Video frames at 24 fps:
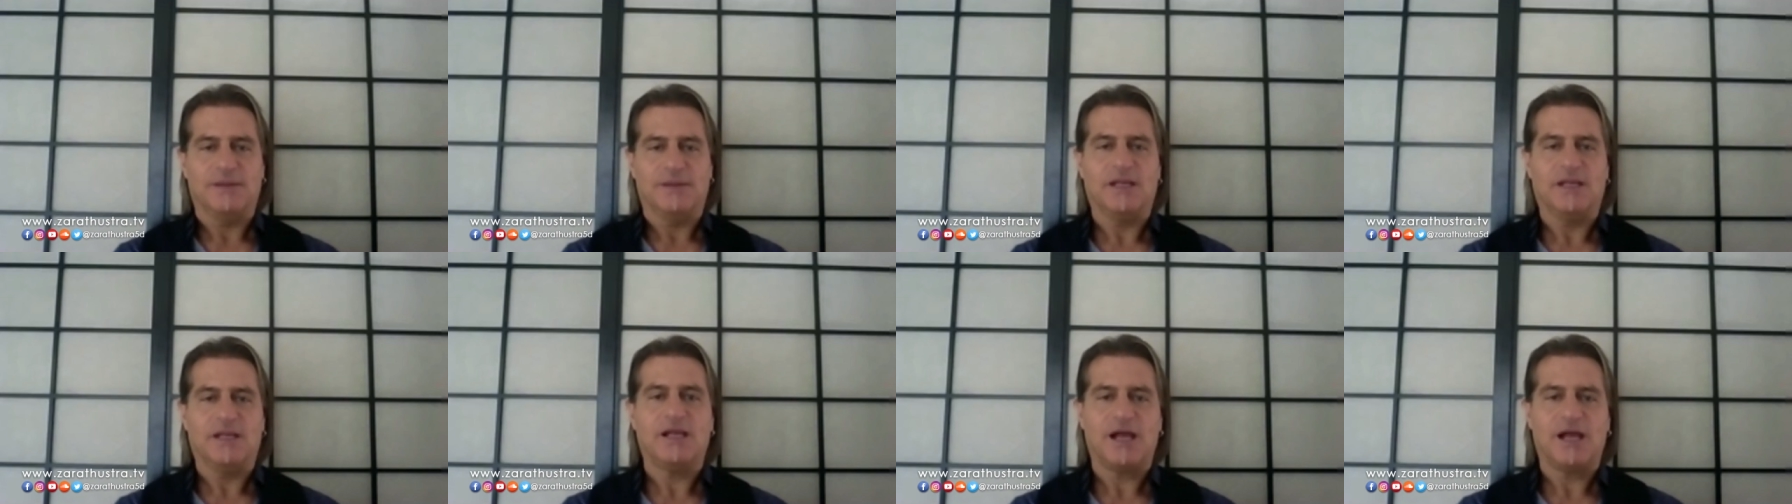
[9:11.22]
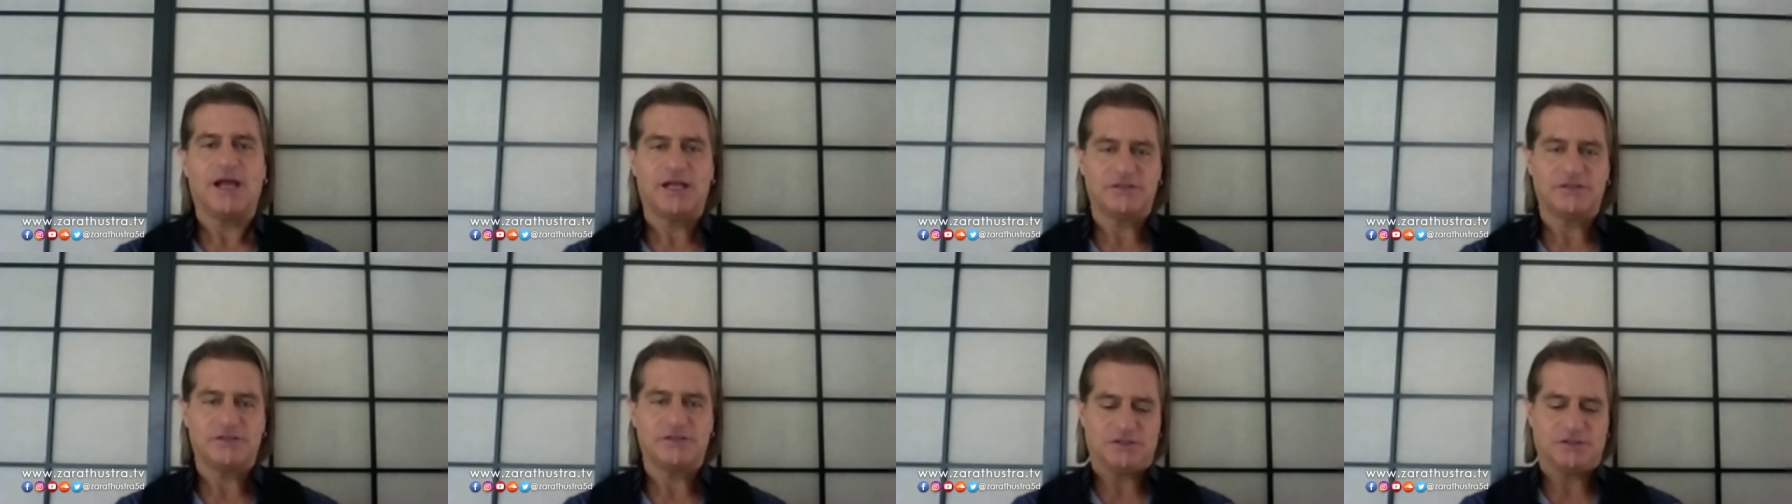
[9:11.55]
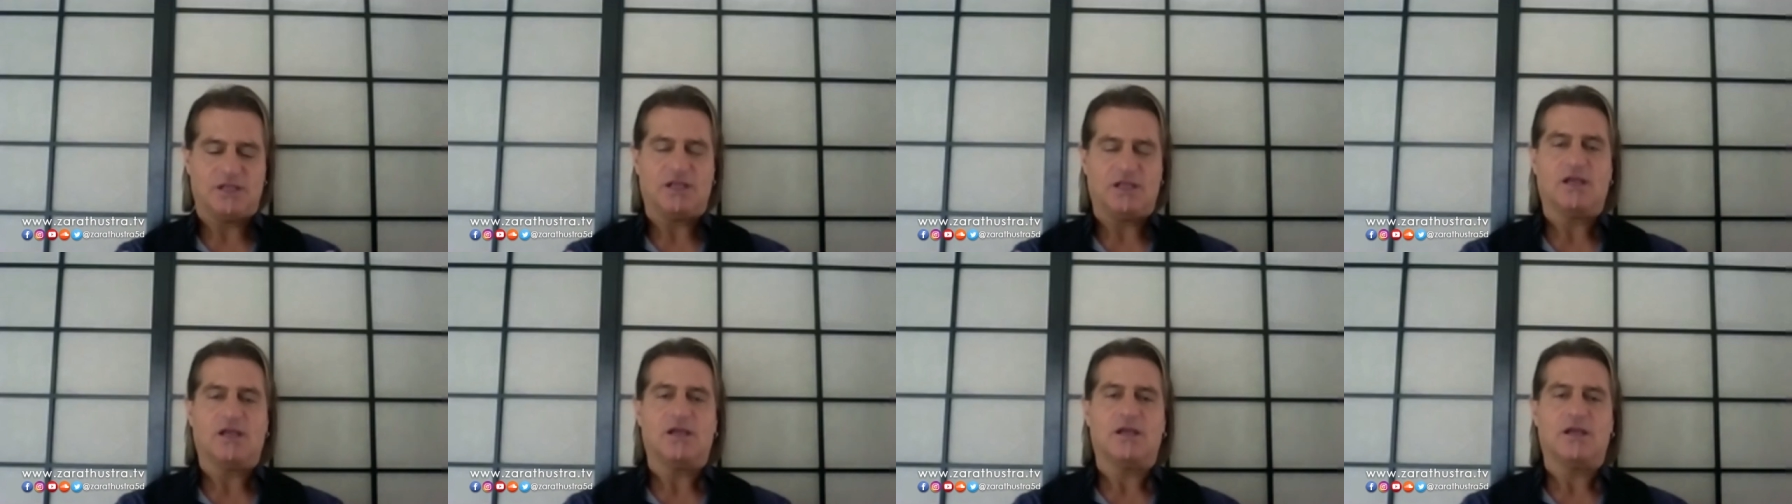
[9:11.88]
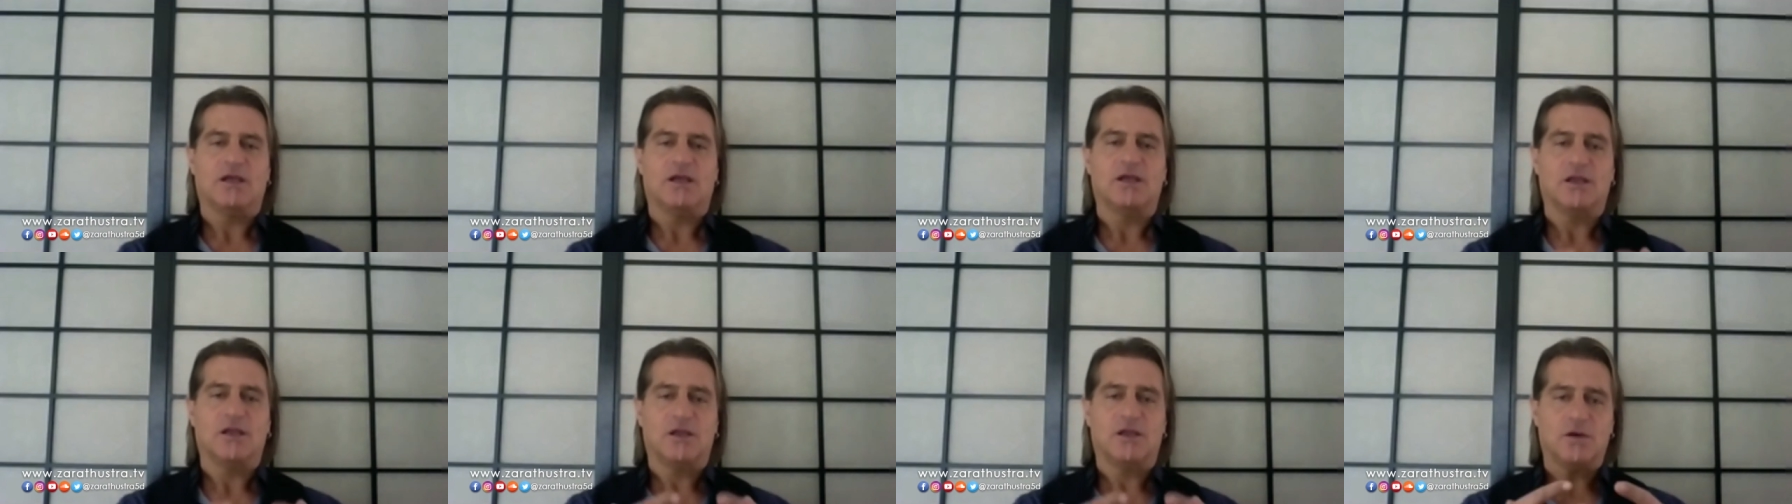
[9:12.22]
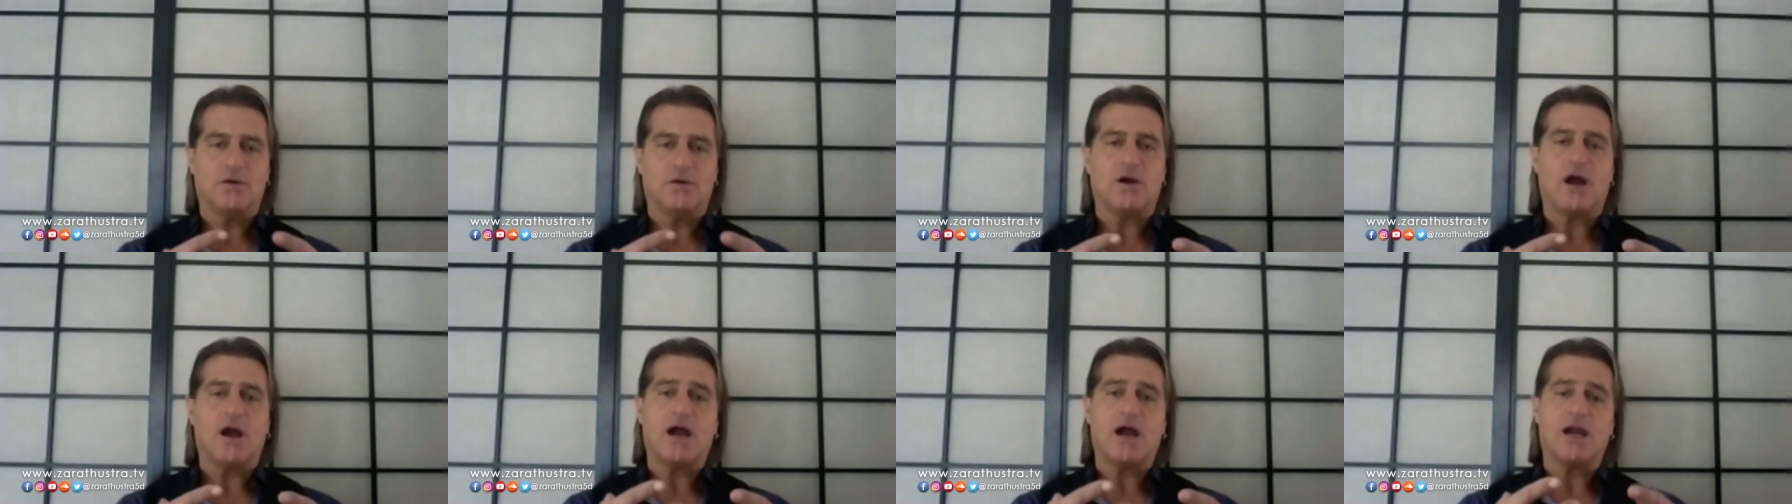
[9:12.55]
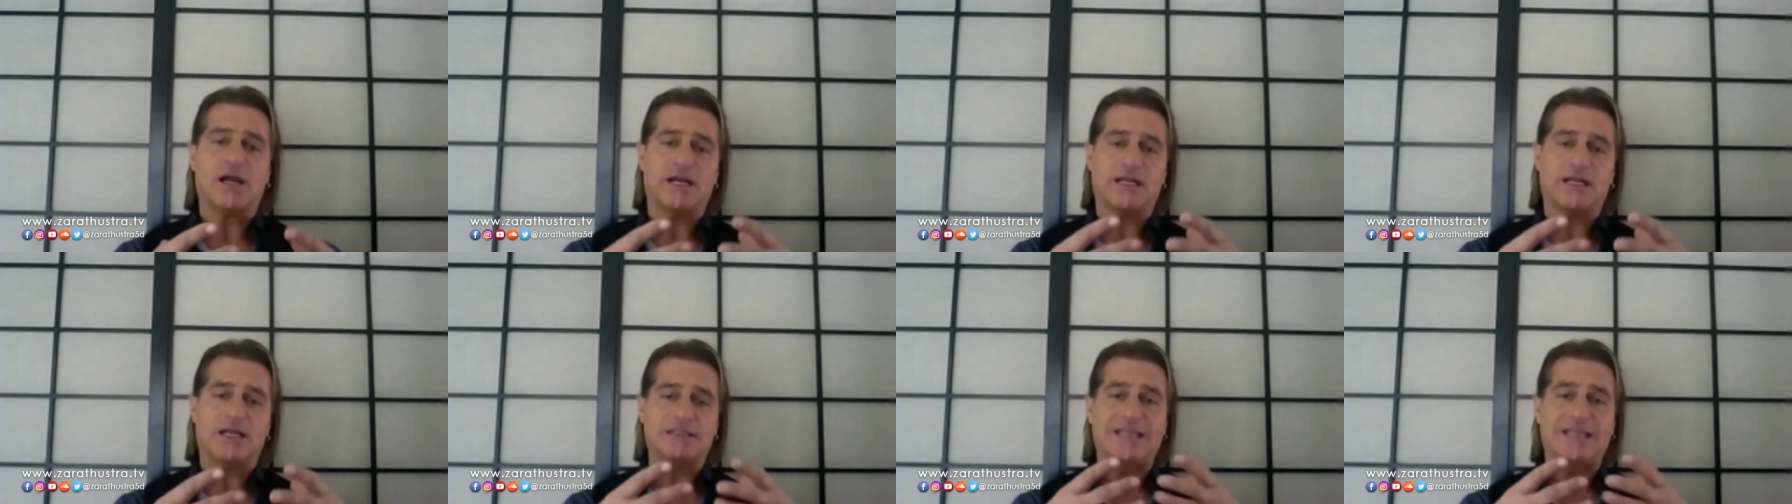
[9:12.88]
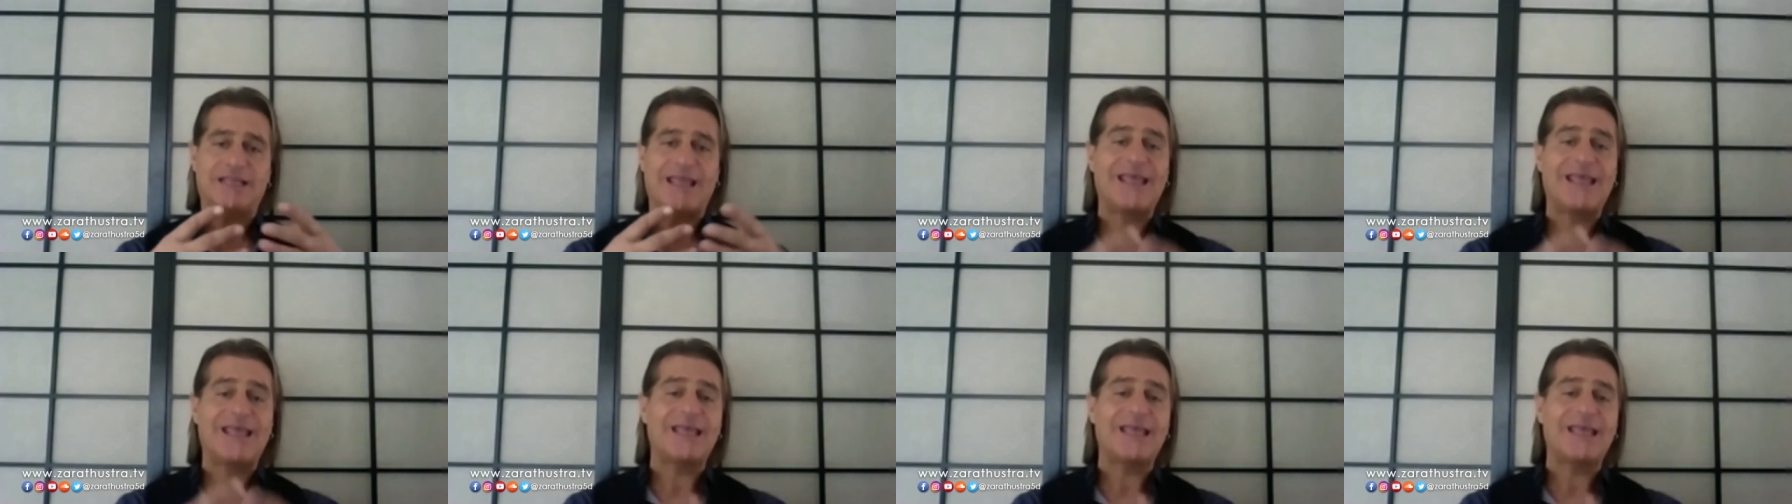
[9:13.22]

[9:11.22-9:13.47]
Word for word: because you are an